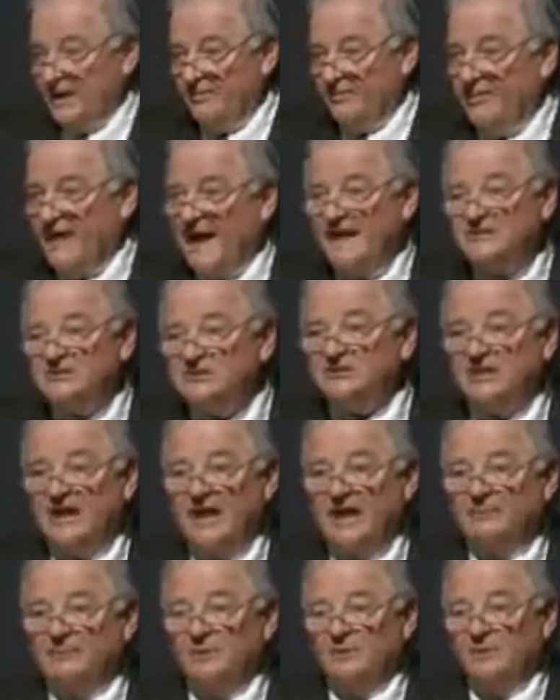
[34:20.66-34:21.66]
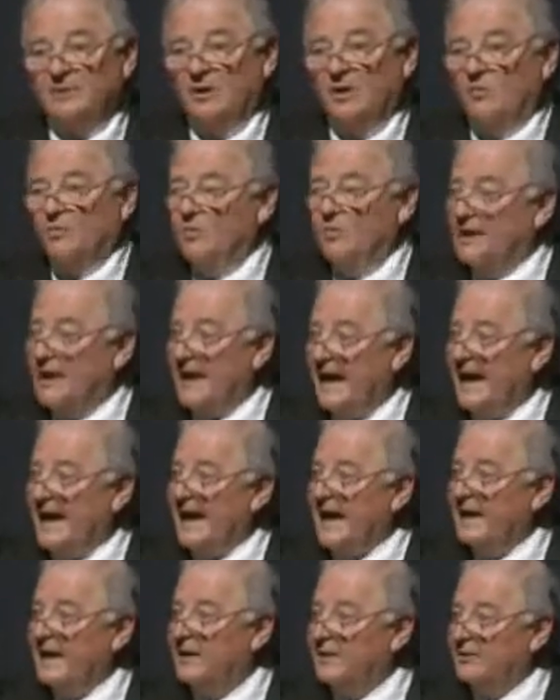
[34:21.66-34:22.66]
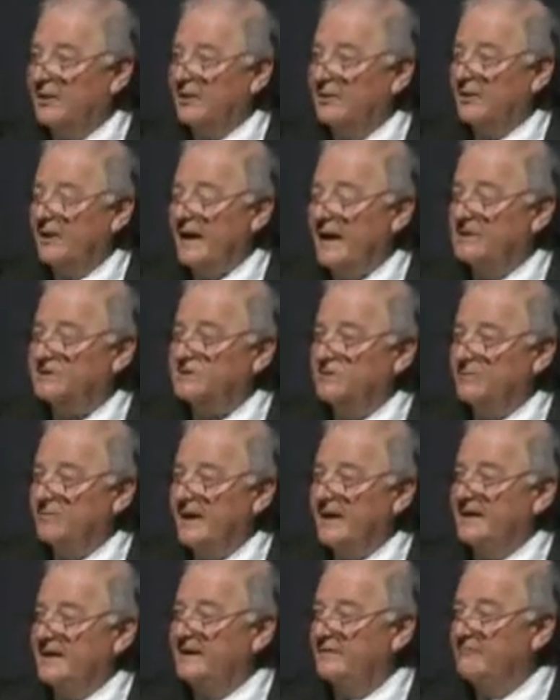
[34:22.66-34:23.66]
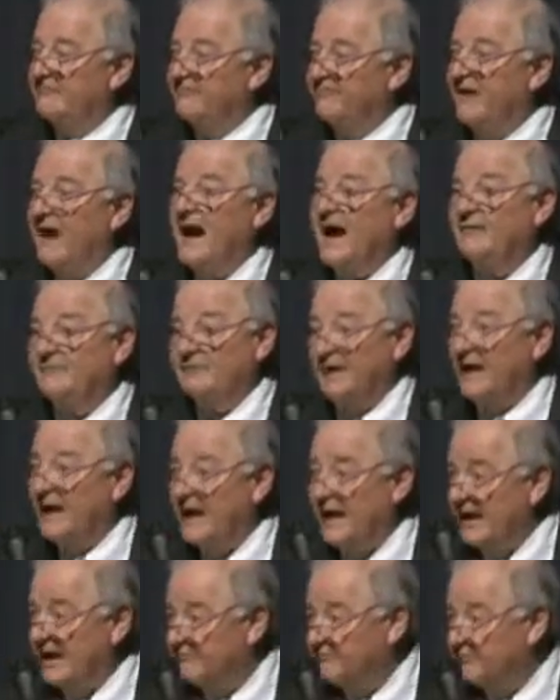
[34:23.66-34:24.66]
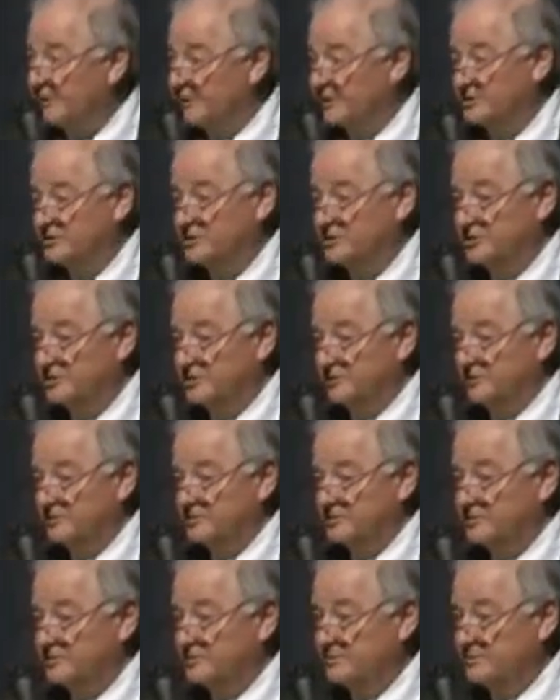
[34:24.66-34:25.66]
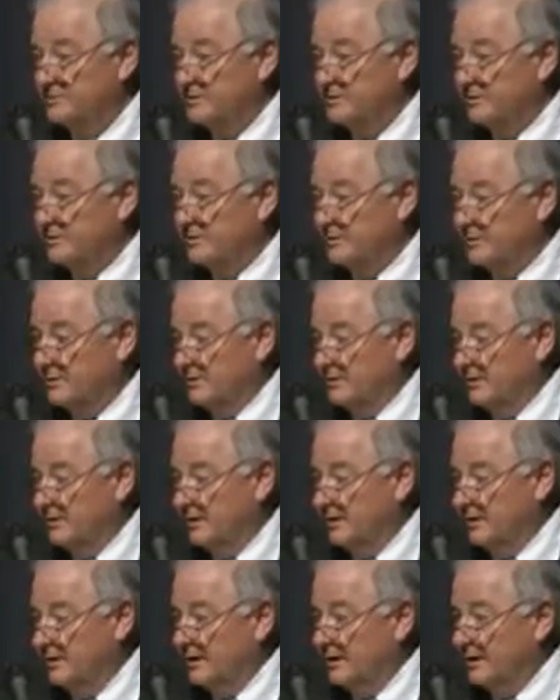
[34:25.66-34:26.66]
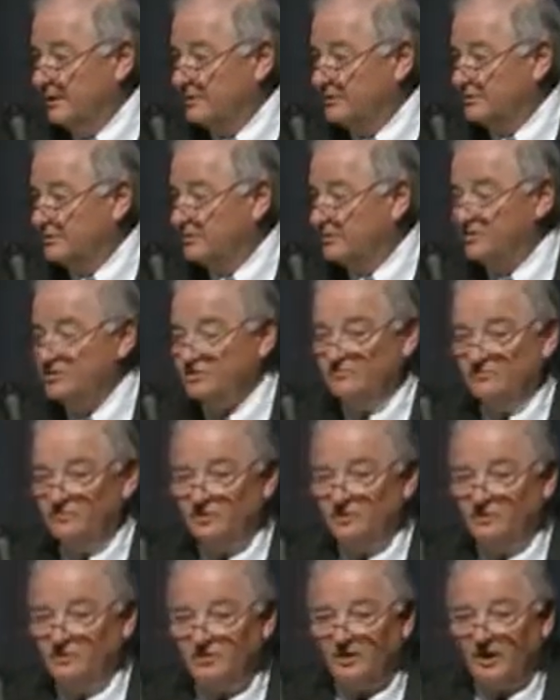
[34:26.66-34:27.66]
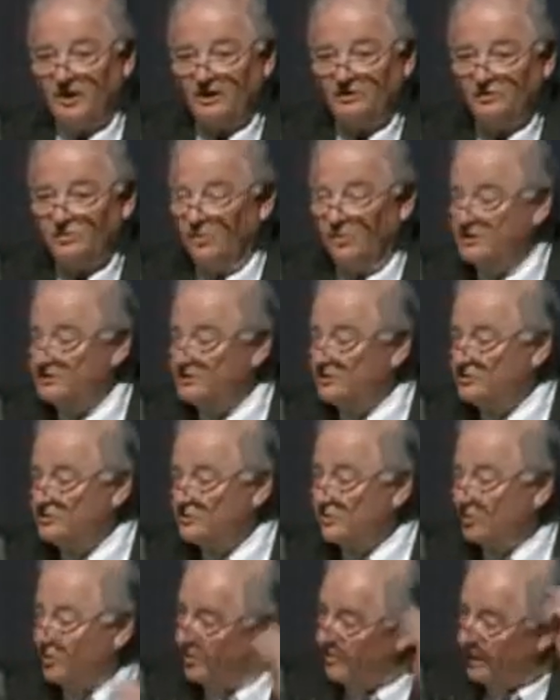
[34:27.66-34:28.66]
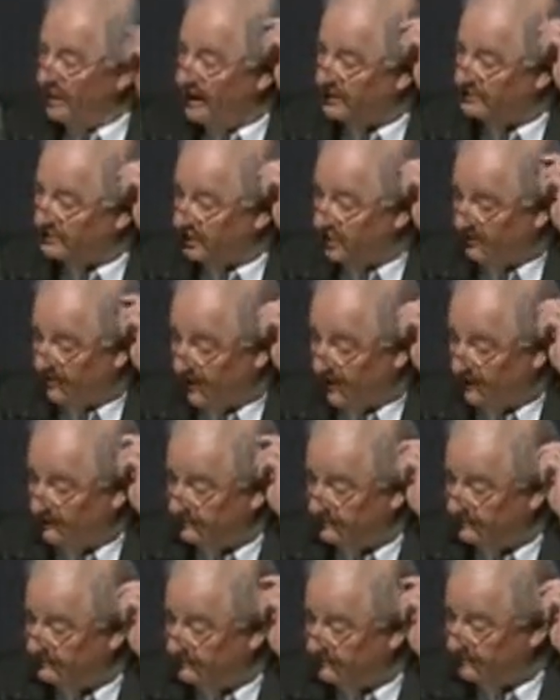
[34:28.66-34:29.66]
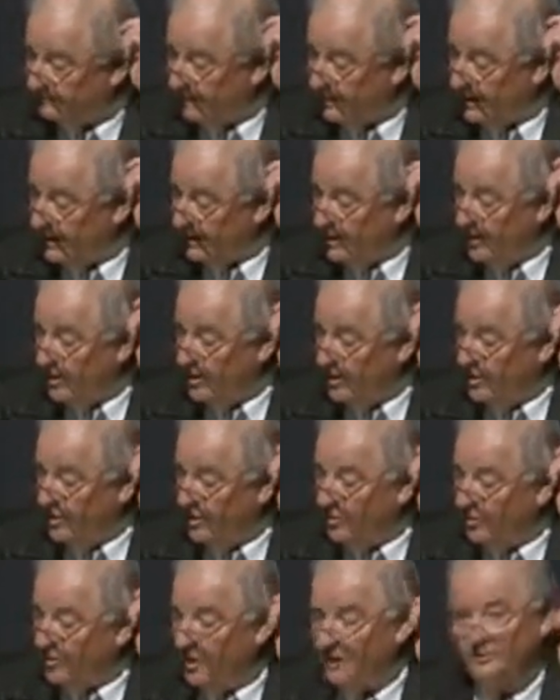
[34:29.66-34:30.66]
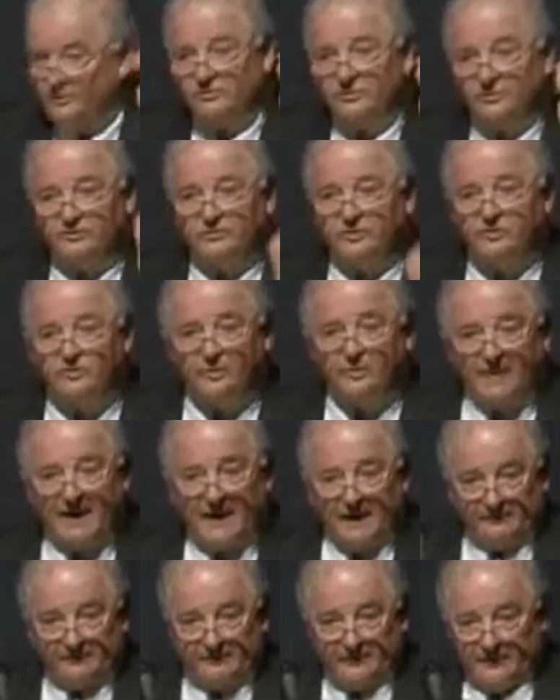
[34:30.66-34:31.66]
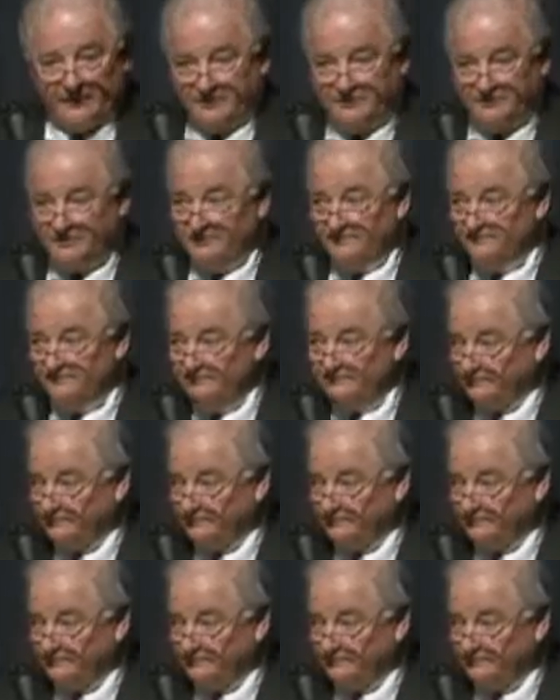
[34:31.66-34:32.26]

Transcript: that step would add another estimated 5.5 million Jews to the territories controlled by Germany. What to do about this?